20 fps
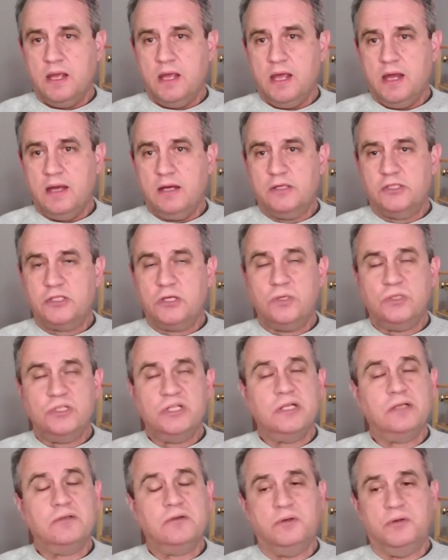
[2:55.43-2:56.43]
an
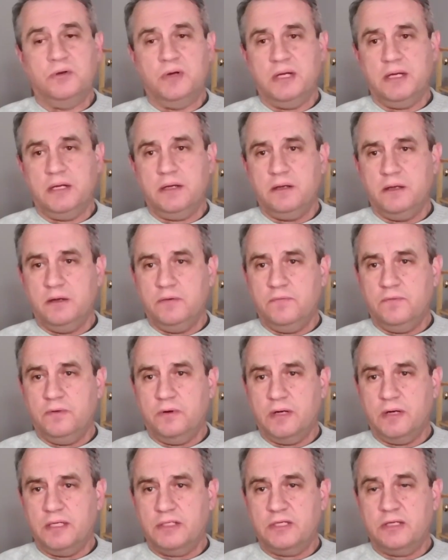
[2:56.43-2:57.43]
associate degree in
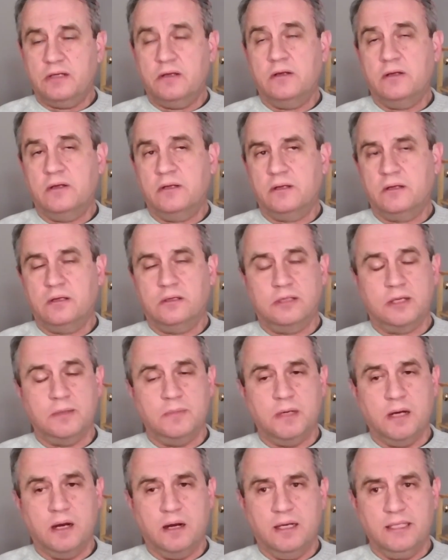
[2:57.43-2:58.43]
forensic
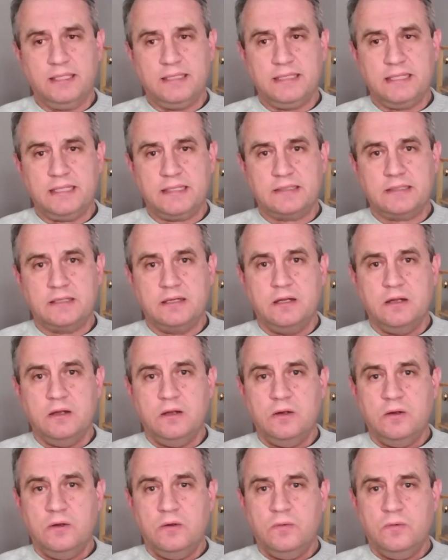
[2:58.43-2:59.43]
criminalistics
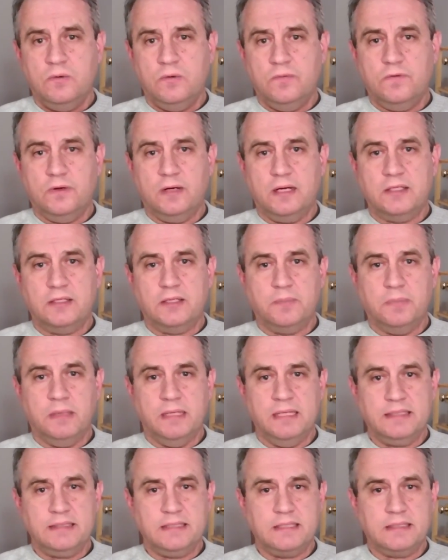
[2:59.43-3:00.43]
with forensic
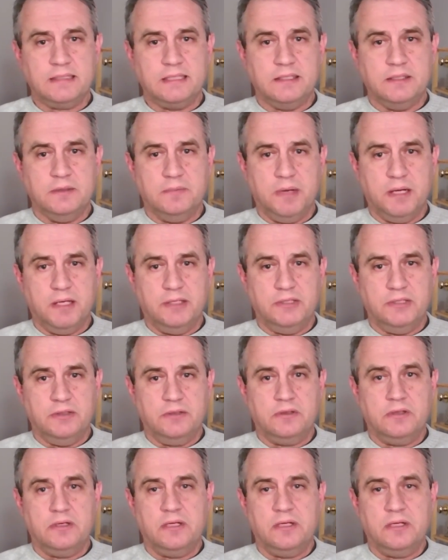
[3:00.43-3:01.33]
ballistics as a major,